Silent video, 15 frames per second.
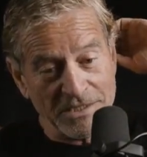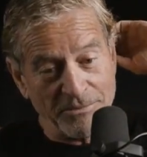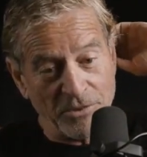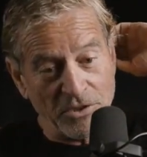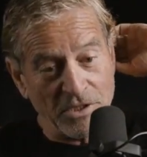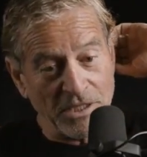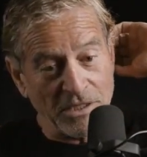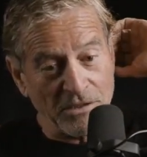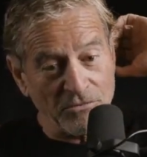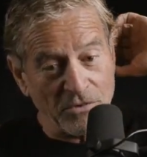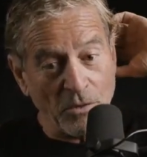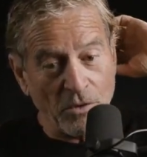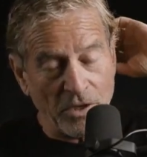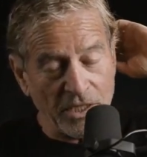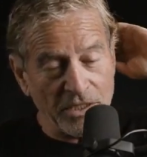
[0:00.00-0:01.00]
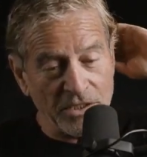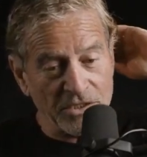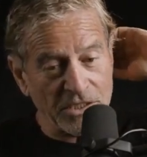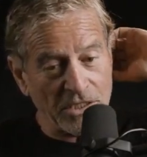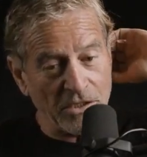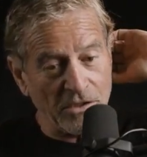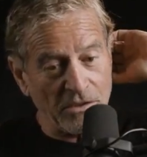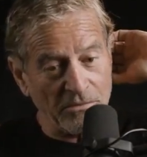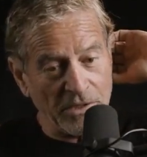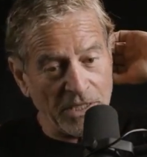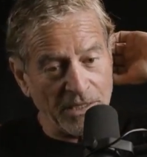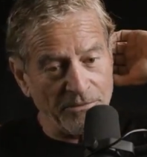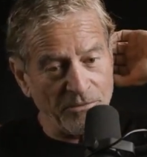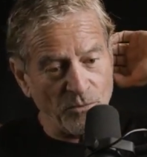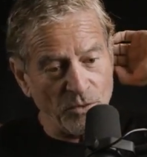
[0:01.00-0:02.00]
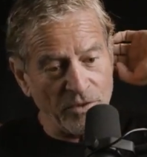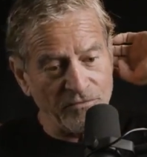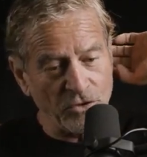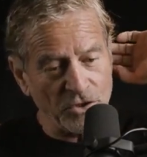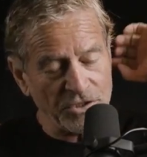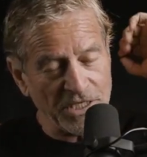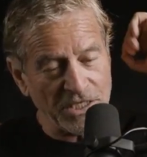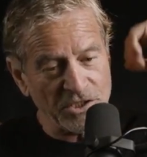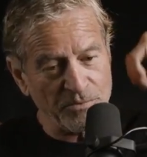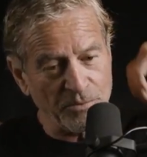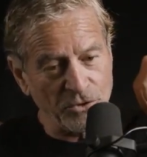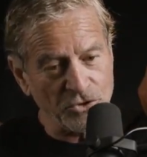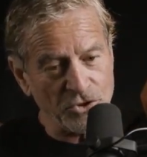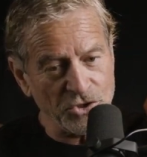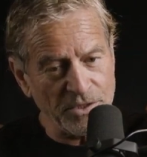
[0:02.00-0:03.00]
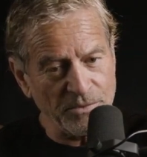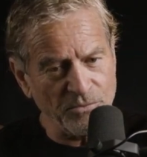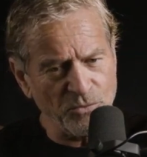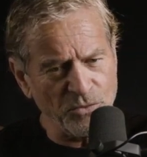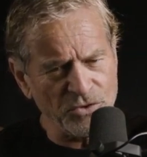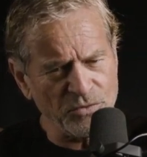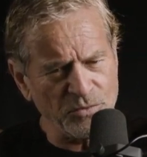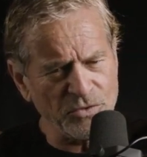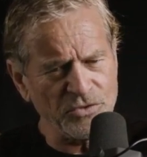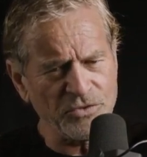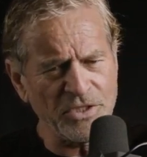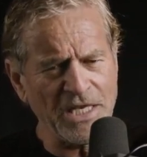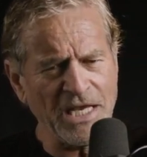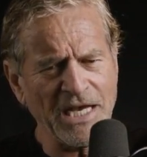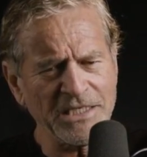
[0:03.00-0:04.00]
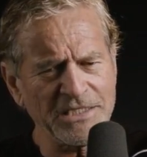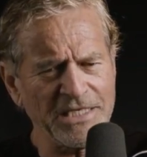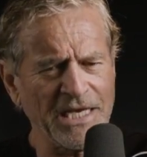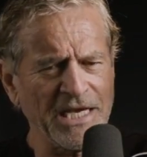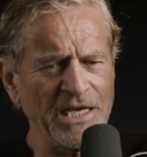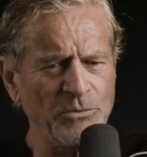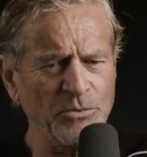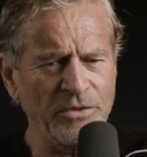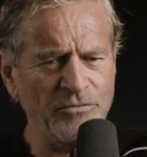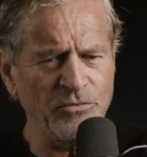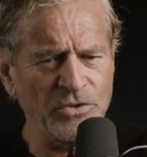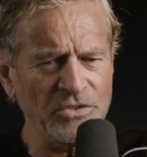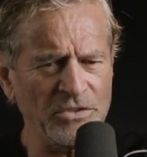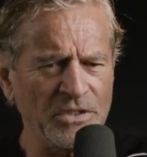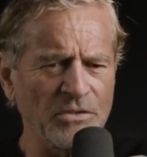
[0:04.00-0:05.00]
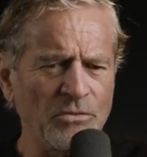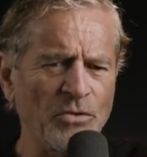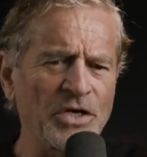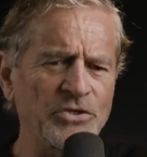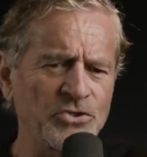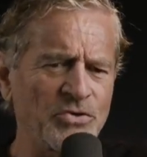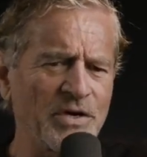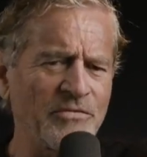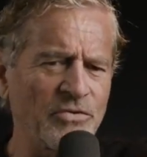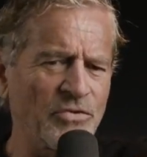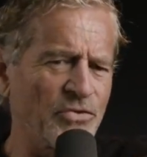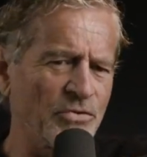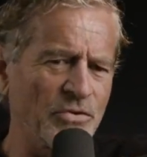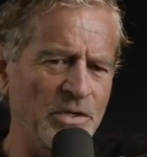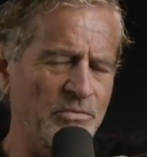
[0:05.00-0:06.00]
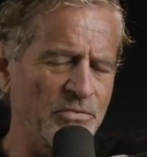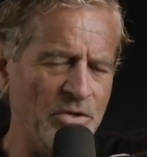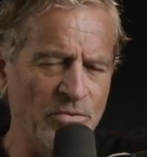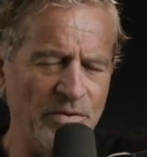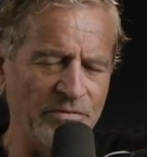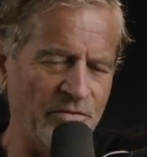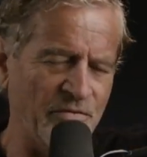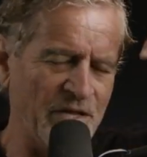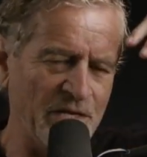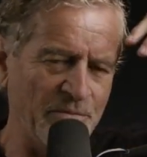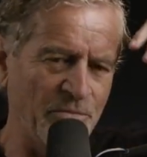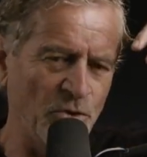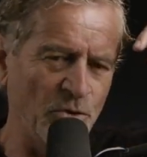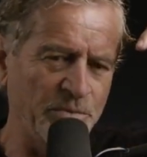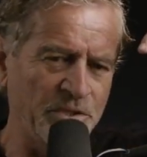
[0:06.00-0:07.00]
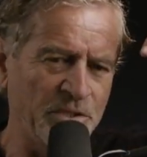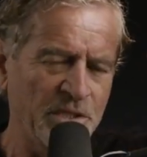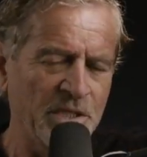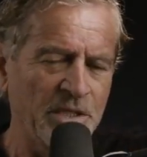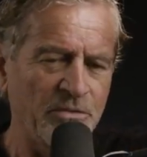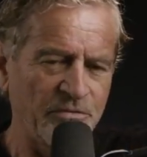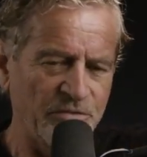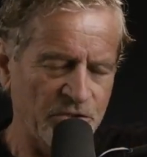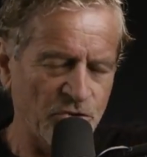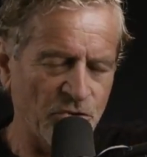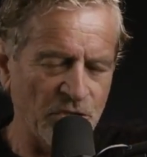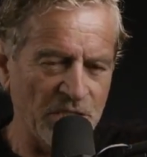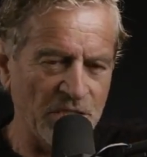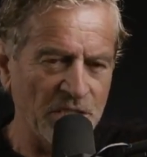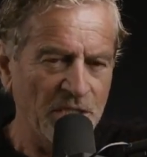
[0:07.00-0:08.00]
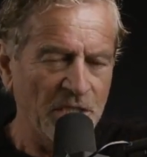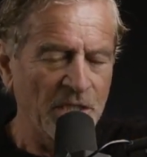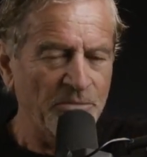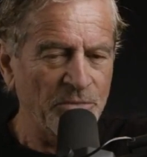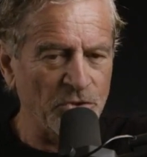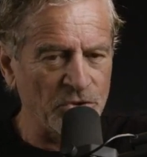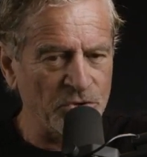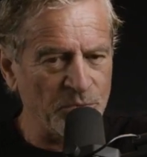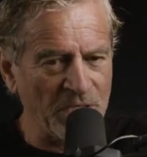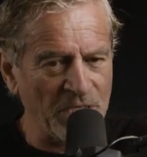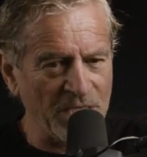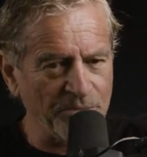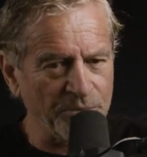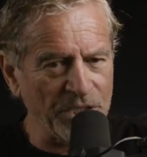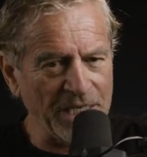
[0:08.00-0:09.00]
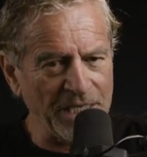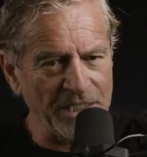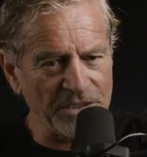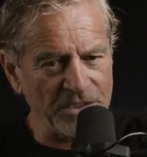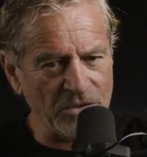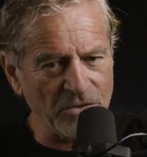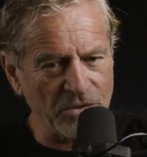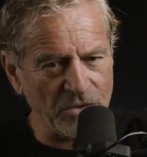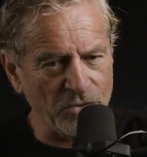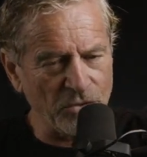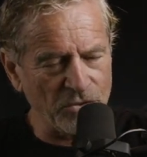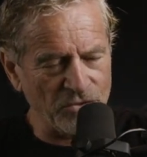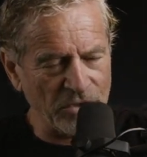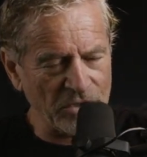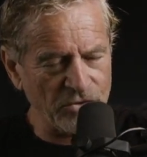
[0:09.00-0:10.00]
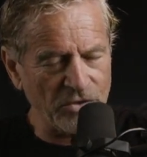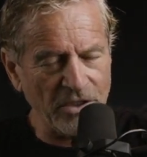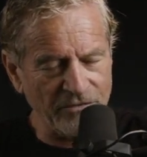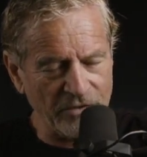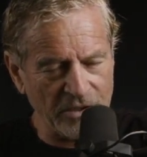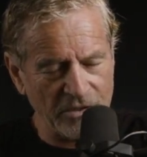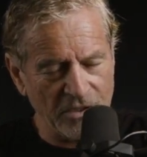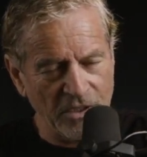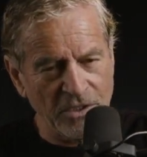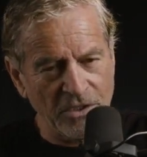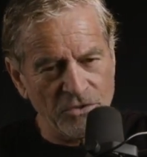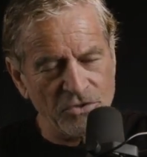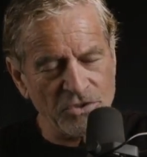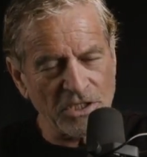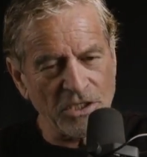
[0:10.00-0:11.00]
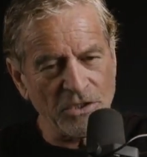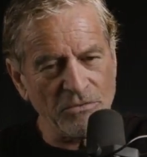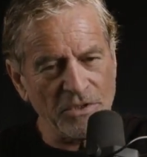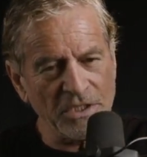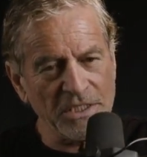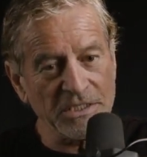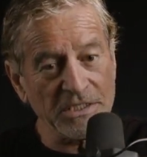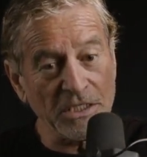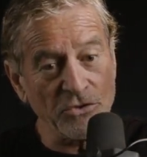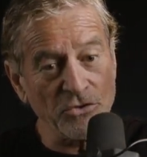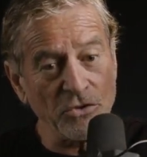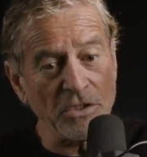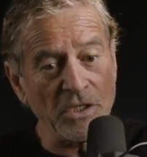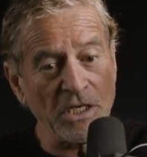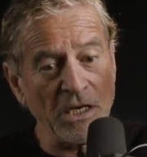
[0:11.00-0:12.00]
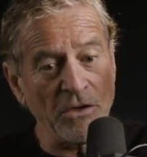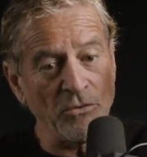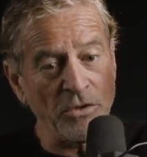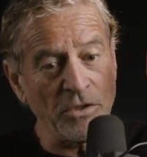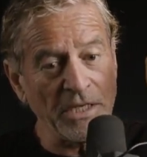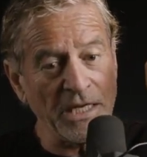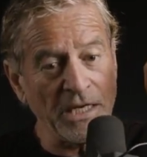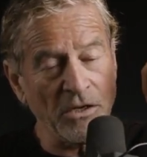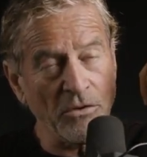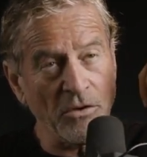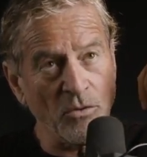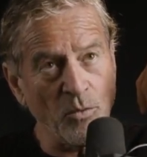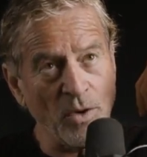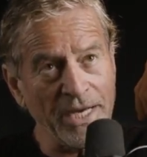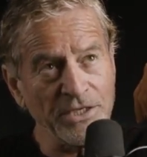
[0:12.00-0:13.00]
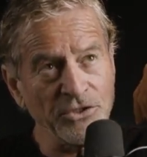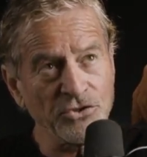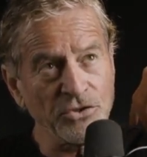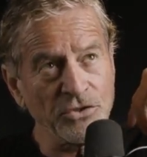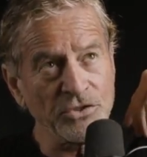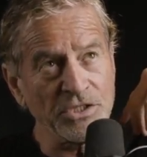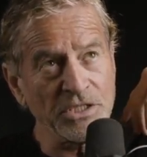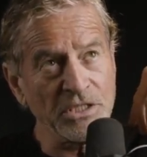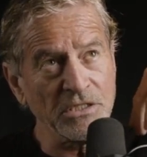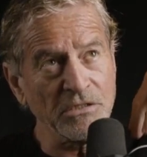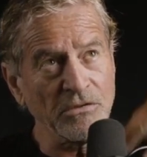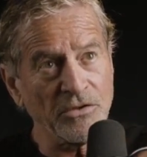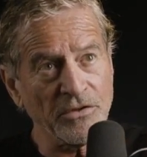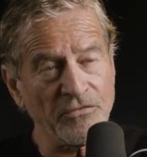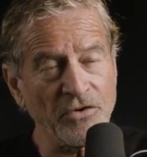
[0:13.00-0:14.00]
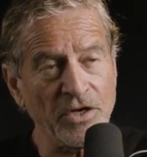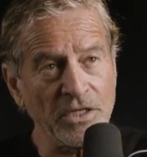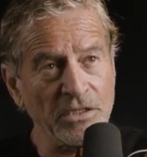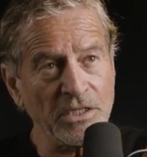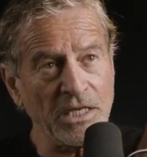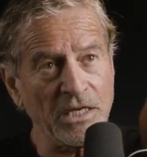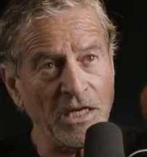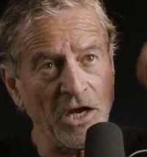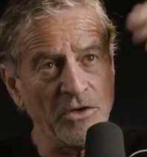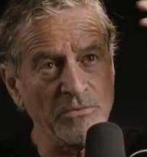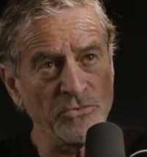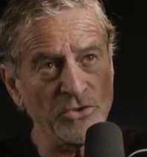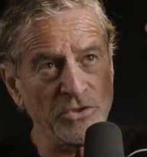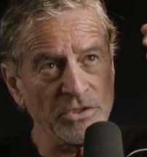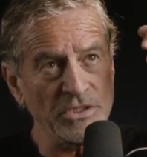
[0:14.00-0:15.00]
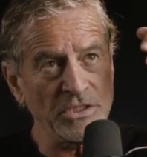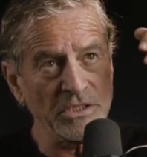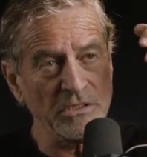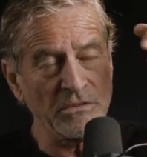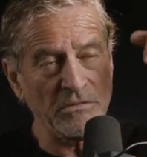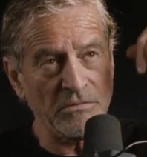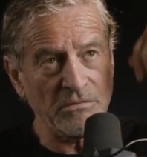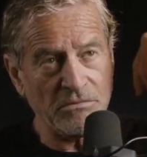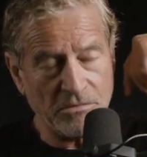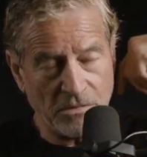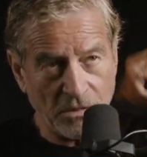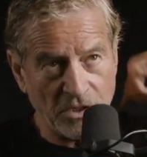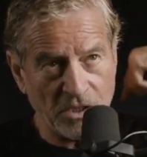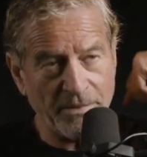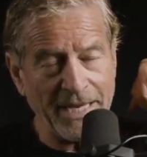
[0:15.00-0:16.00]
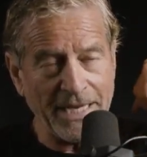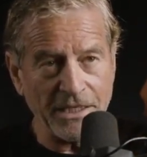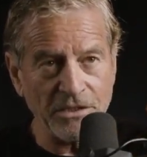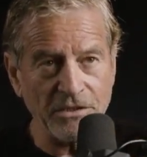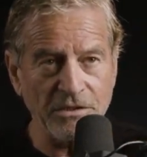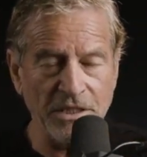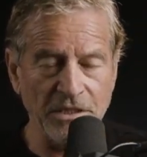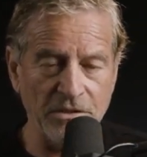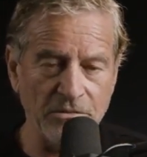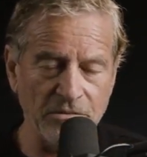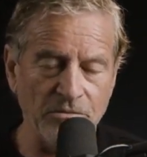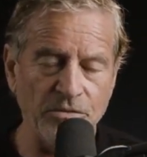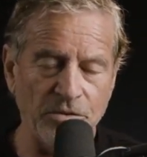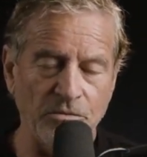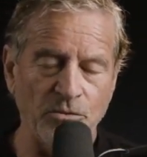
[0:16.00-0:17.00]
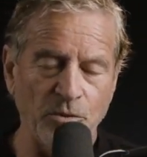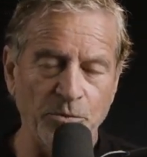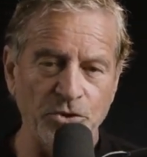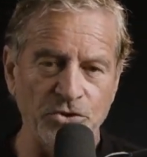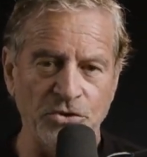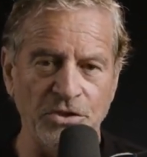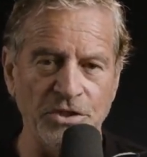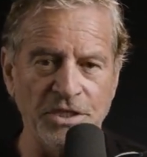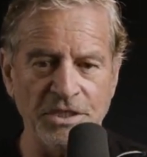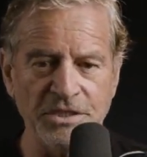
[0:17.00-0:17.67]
He said, but uh, don't worry. He said, oh, um, we've lost our sponsorship, which was the RTA, whatever it was, like the Roads and Traffic Authority, the equivalent of that in Melbourne, Victoria, because one of their players had got caught drunk driving. Yeah. So he said, you can go on our away jersey on the front and home jersey on the back, and we'll put you on.